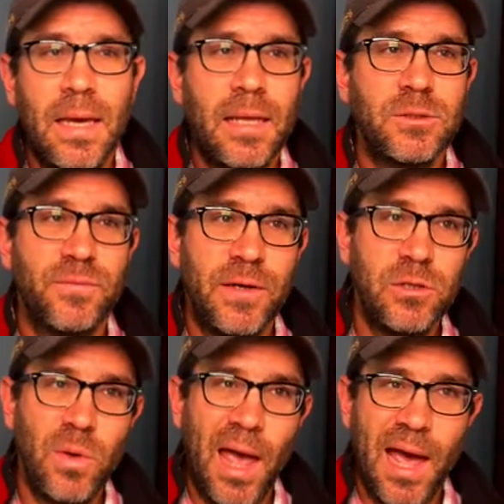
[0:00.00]
And so if I
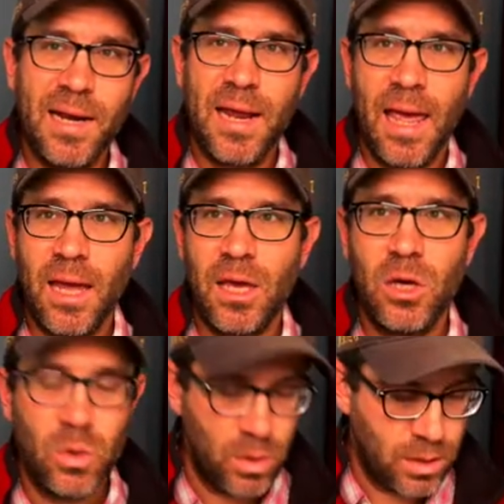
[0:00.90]
do
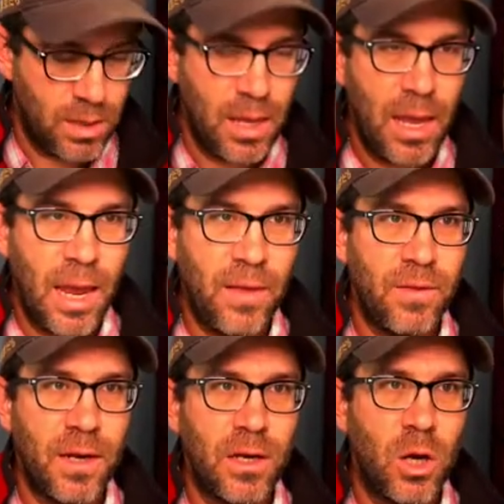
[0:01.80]
@echo and
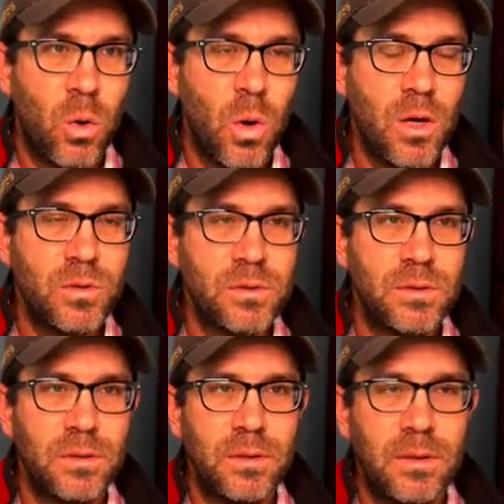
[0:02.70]
then quote
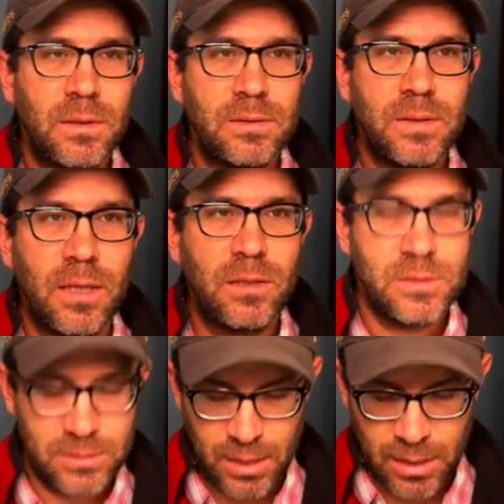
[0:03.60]

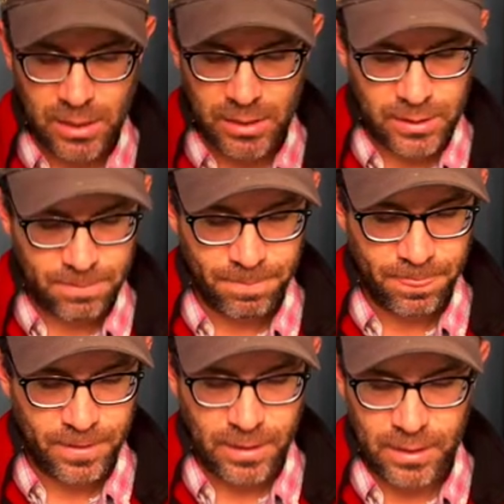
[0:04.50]
$*
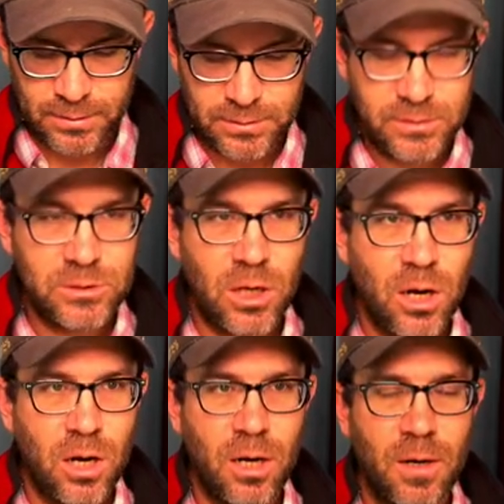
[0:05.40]

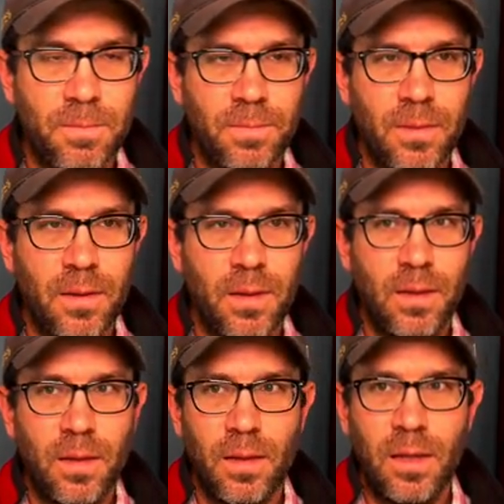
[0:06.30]
star
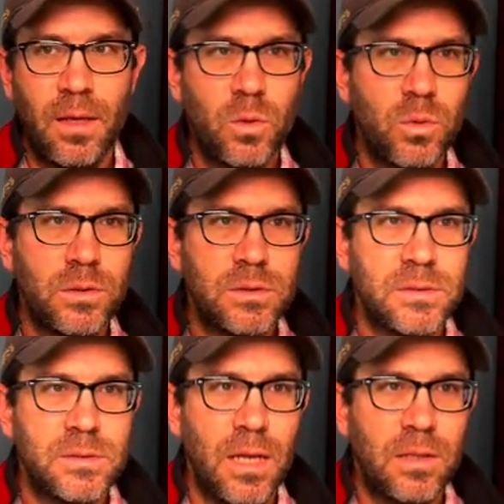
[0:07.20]
equals
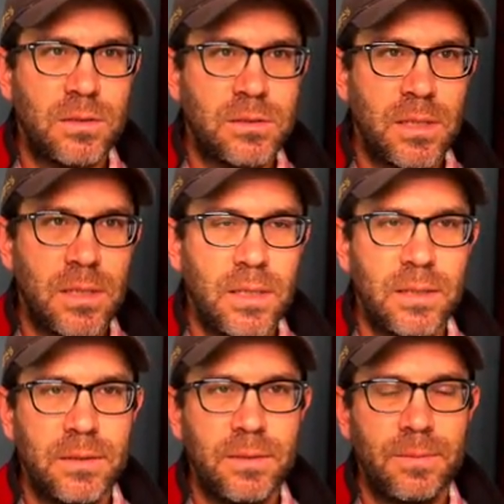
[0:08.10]

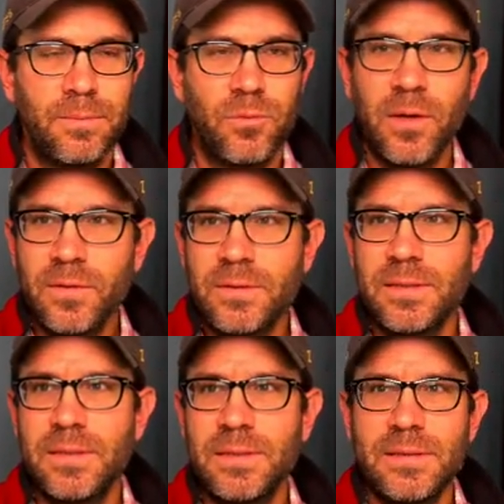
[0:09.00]
$
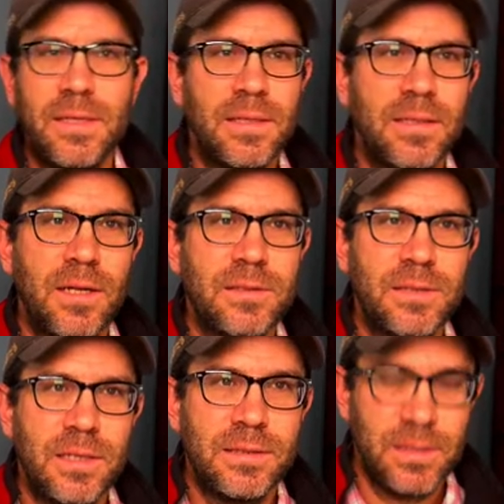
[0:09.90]
parentheses
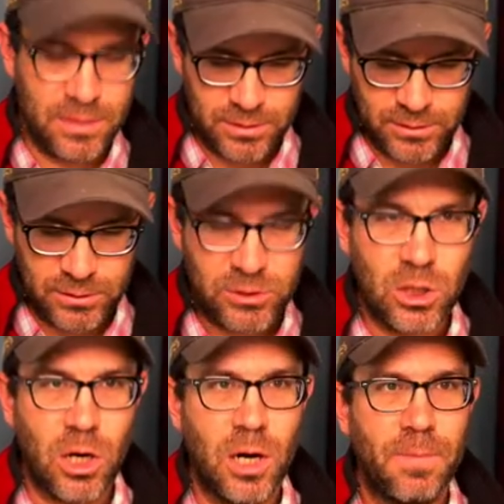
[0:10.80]
$*
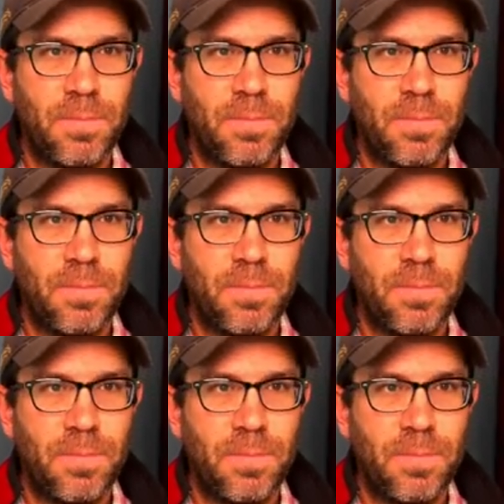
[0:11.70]
star.